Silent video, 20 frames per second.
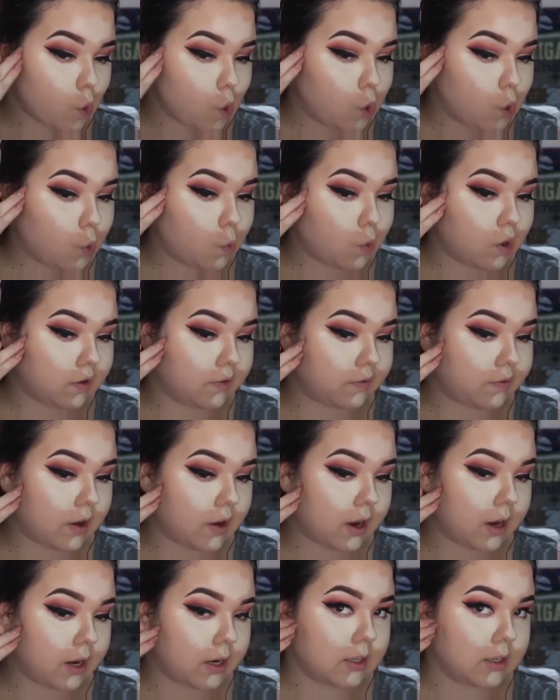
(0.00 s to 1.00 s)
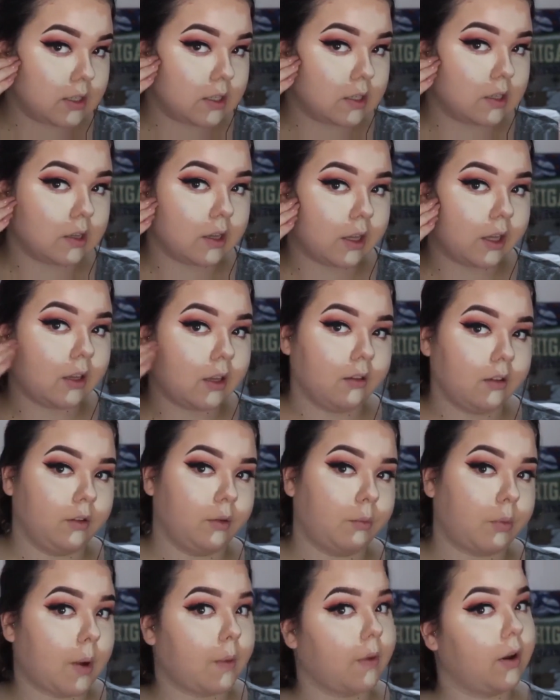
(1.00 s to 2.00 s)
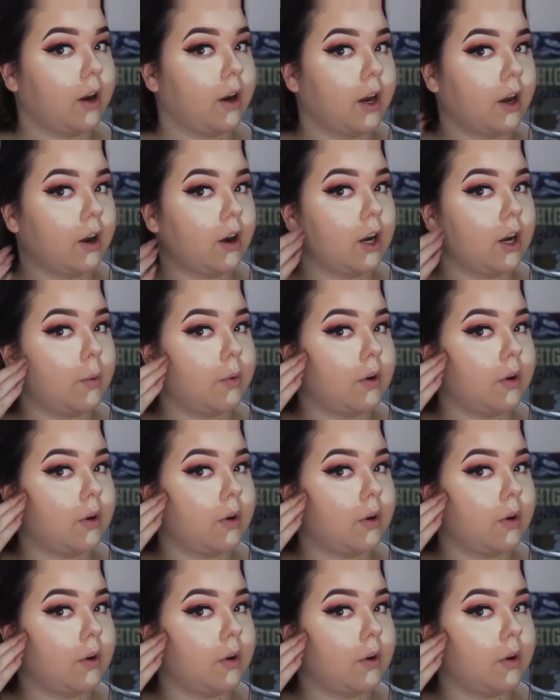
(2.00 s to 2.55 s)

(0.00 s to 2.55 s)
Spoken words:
and you want to find, like you probably already heard,